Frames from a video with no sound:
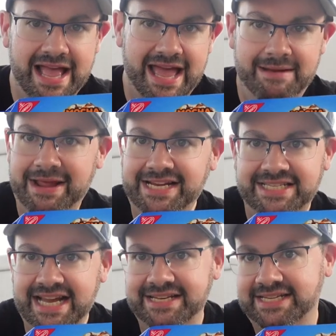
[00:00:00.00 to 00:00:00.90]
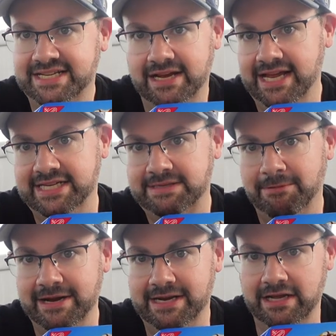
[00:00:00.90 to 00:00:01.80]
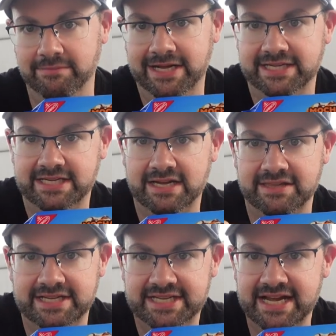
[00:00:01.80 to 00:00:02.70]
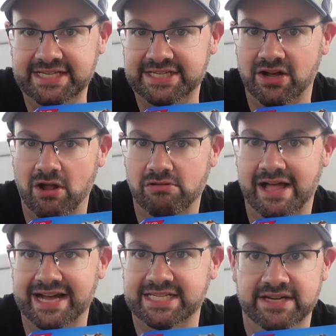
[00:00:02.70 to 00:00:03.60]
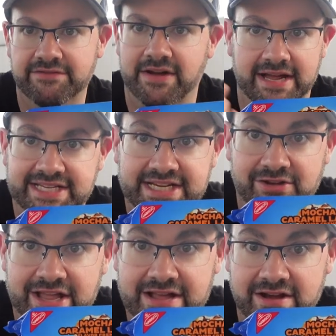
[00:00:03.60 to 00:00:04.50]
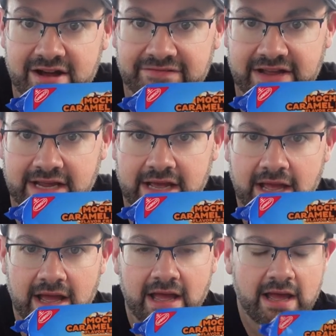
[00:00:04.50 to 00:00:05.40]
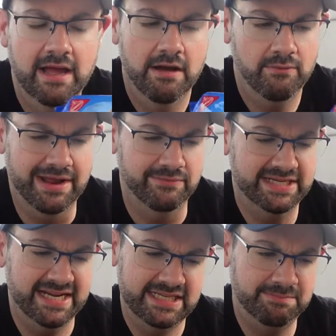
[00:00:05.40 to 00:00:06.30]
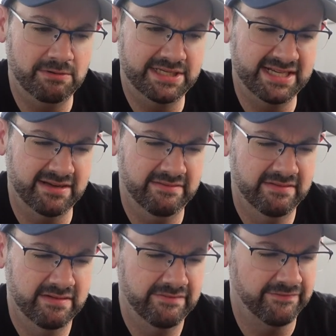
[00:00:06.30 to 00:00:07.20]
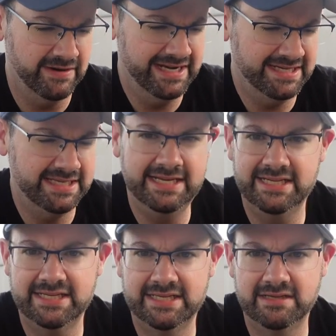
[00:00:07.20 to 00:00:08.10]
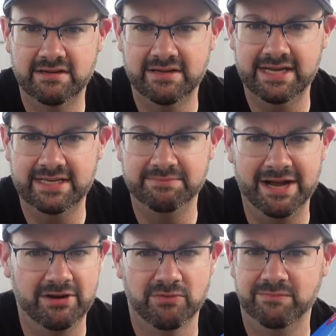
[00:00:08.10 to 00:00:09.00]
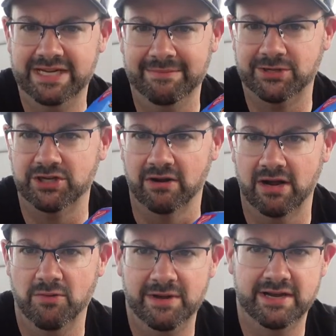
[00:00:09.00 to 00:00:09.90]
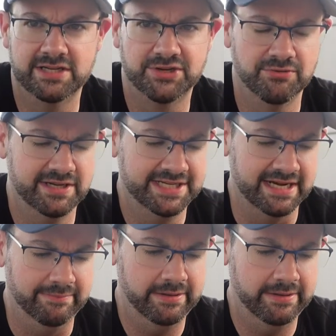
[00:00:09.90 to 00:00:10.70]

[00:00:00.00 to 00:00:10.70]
And it makes sense as a late spring deal because it's got this nice tall glass of icy looking coffee. Wait, was I supposed to freeze these cookies? Mine are room temperature. I hope I didn't screw this up.